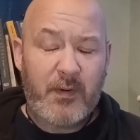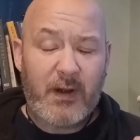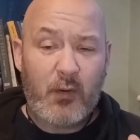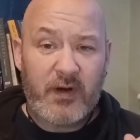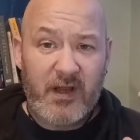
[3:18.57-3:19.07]
but
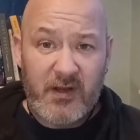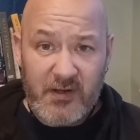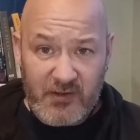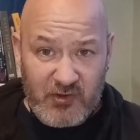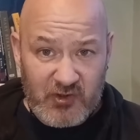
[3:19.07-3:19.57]
I would
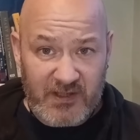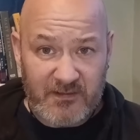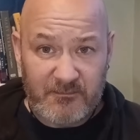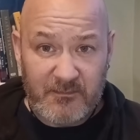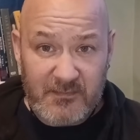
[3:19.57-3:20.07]
urge you
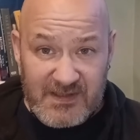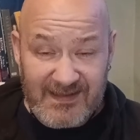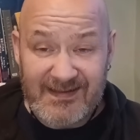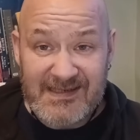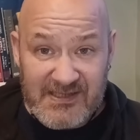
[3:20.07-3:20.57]
to
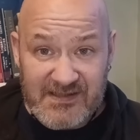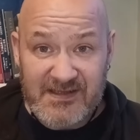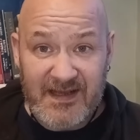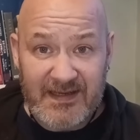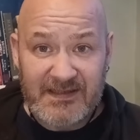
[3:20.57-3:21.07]
listen
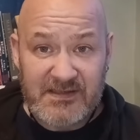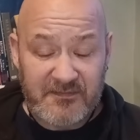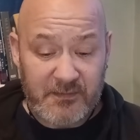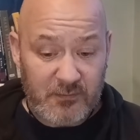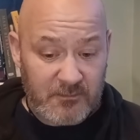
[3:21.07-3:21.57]
to that
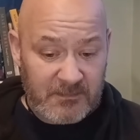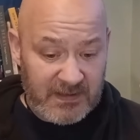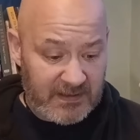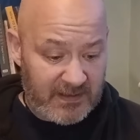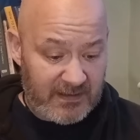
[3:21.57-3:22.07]
interview.
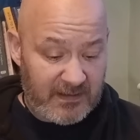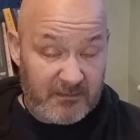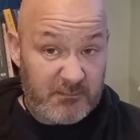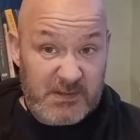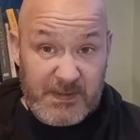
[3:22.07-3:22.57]

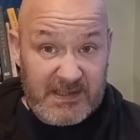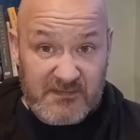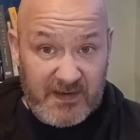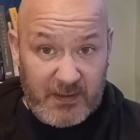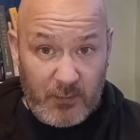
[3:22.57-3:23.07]
Speaks
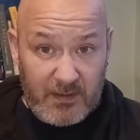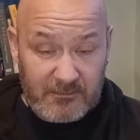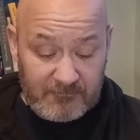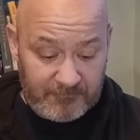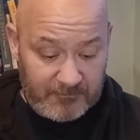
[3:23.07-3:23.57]
very
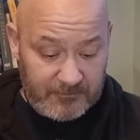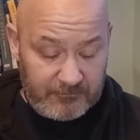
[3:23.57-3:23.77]
well.